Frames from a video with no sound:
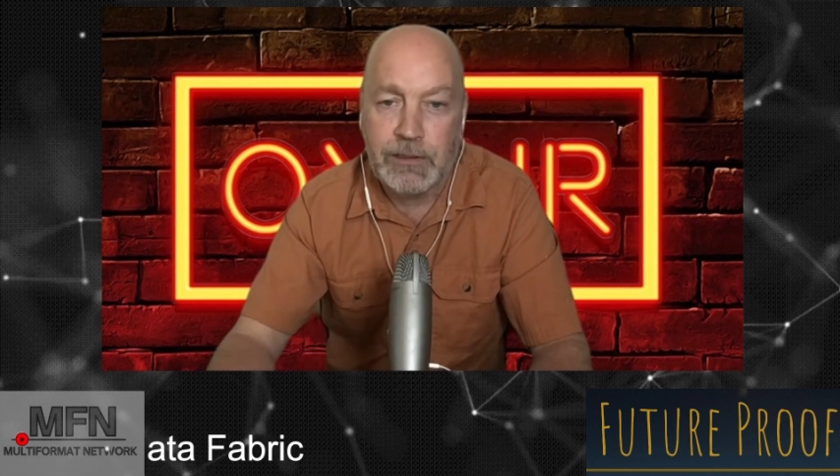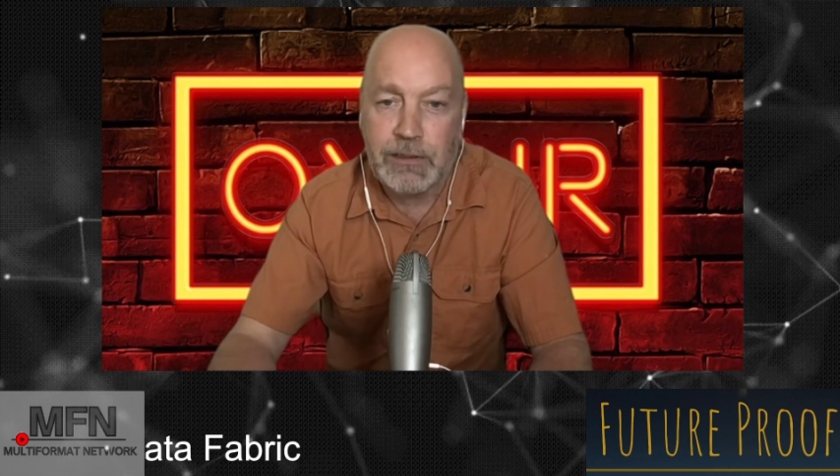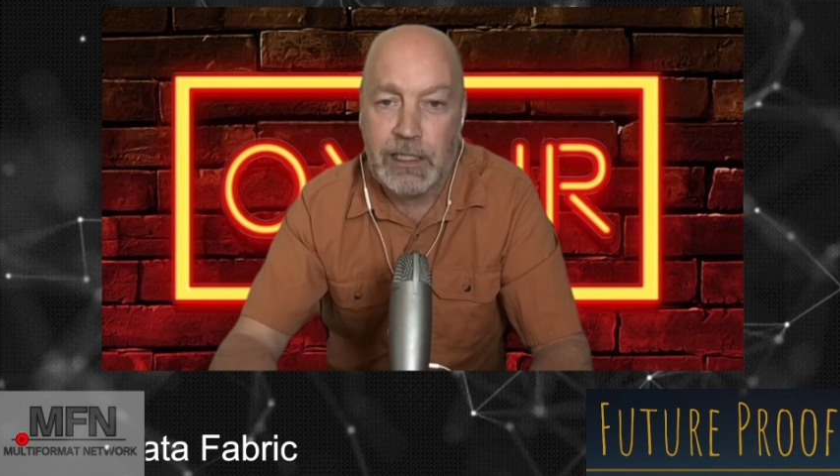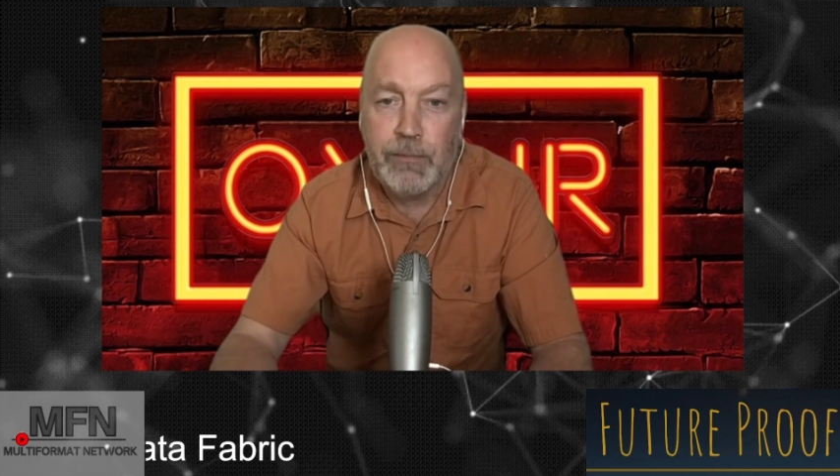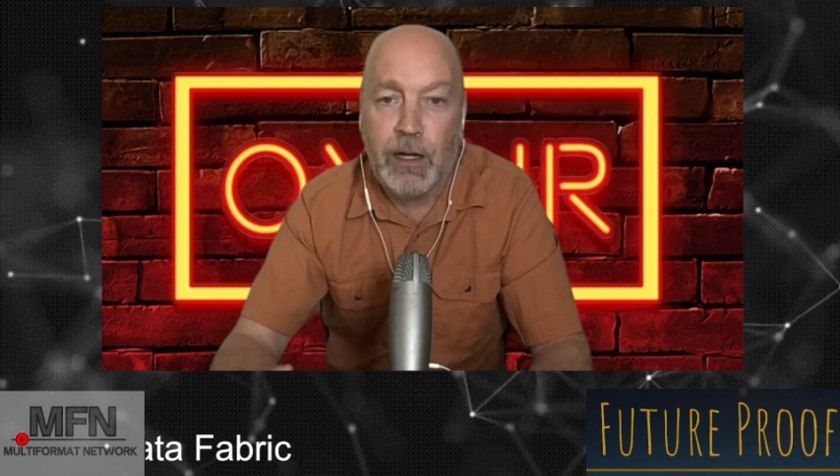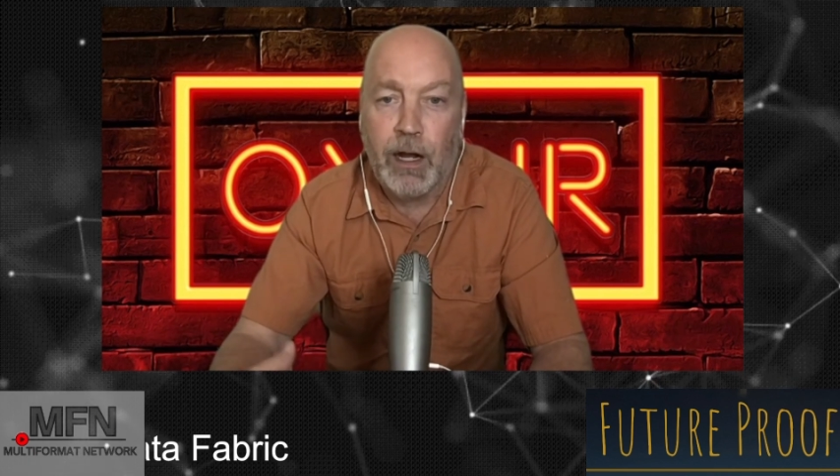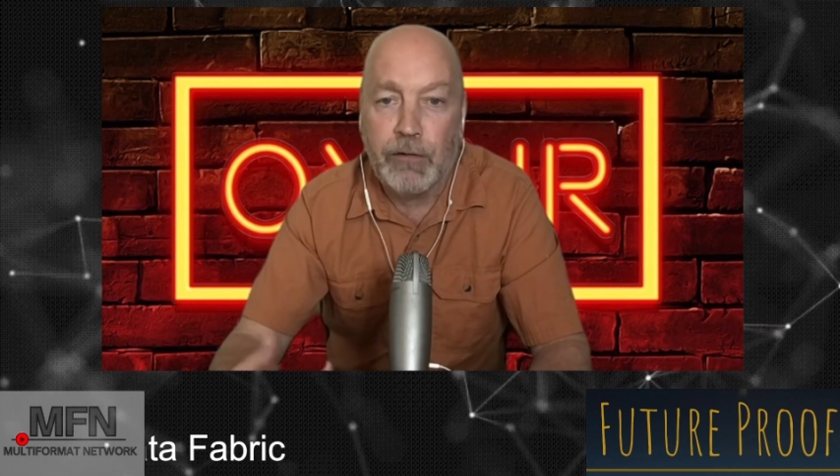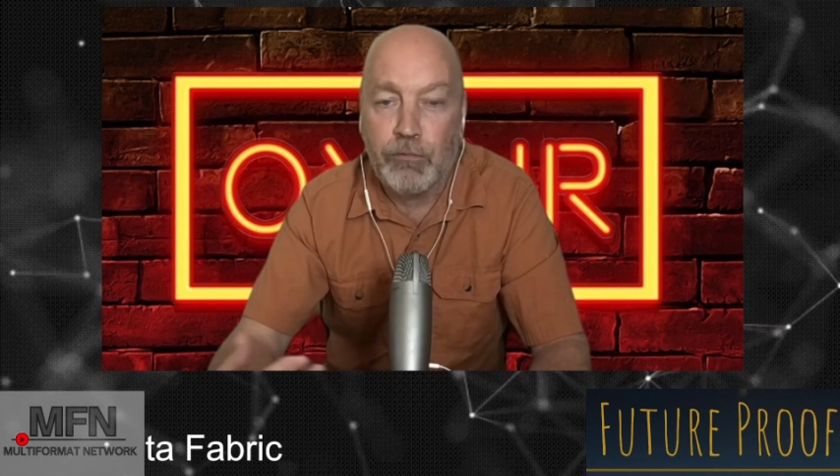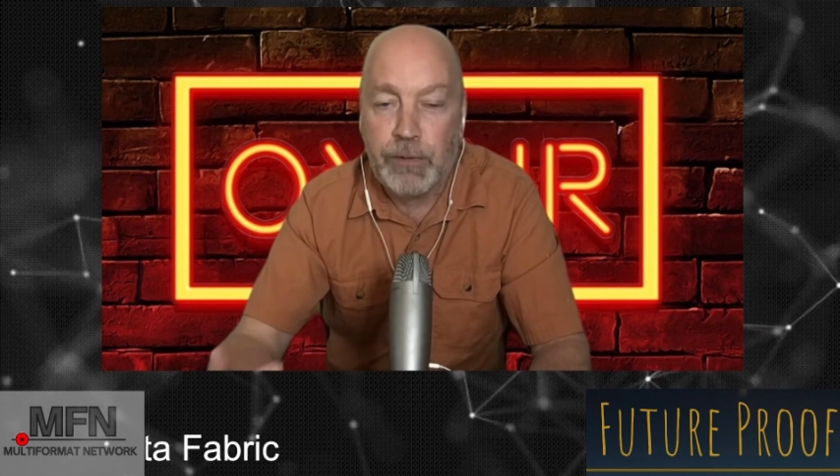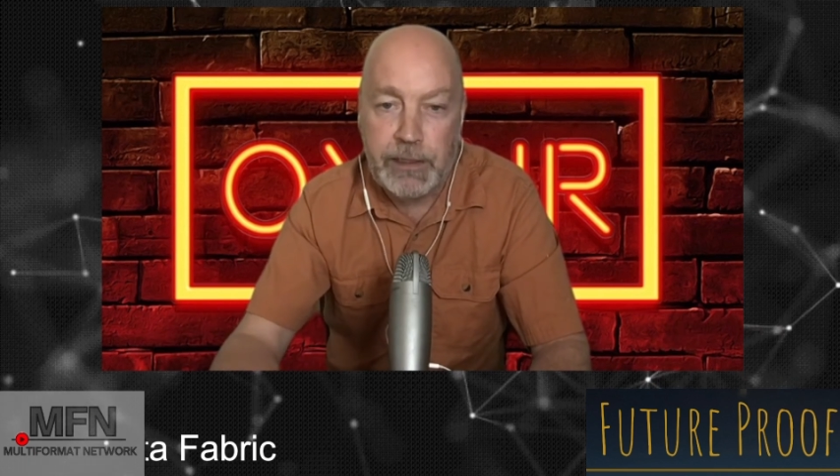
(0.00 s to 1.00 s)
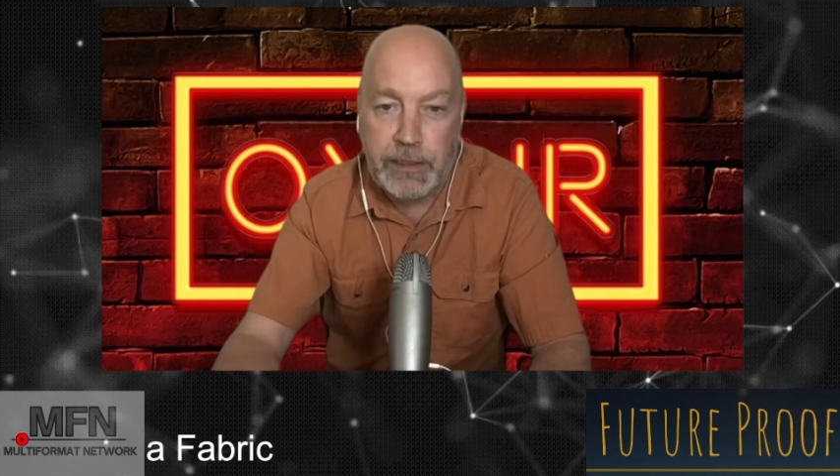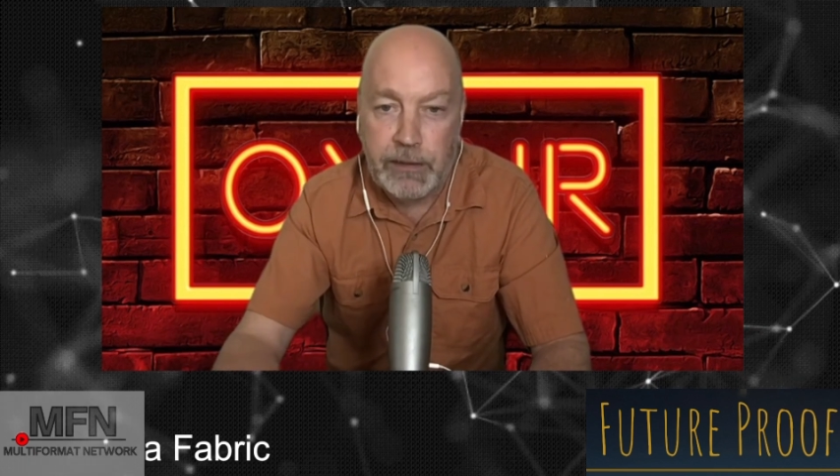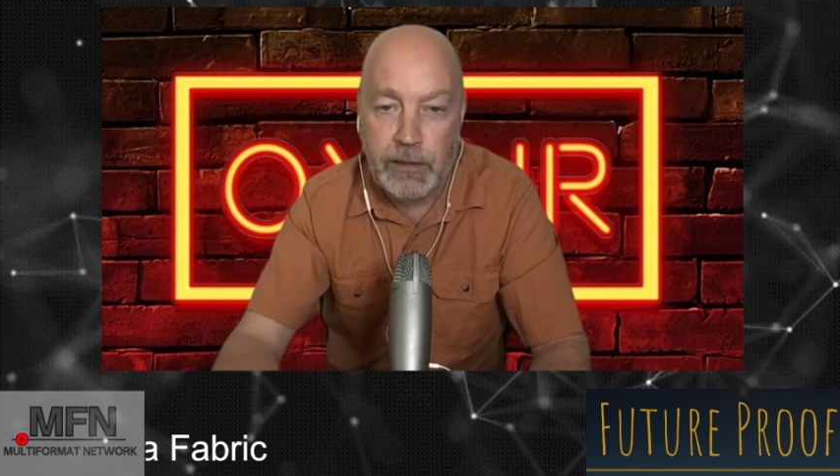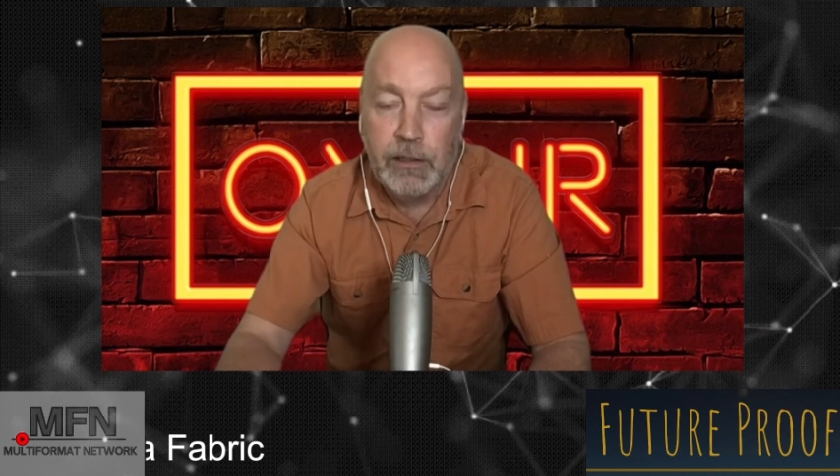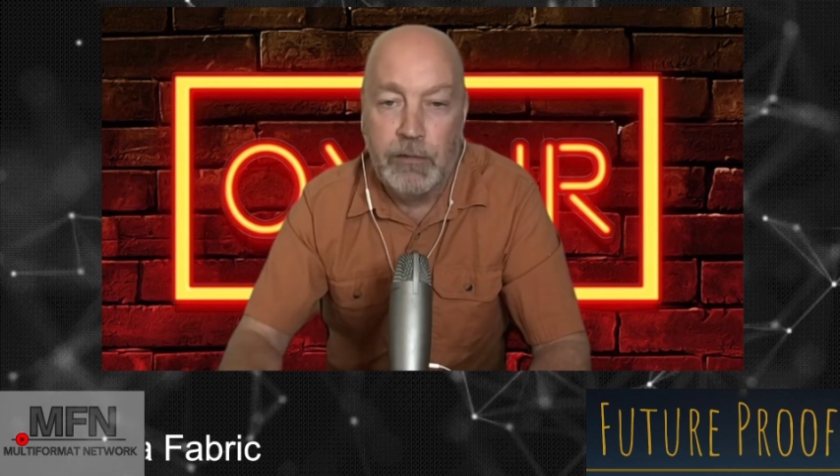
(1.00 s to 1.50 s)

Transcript: schema on read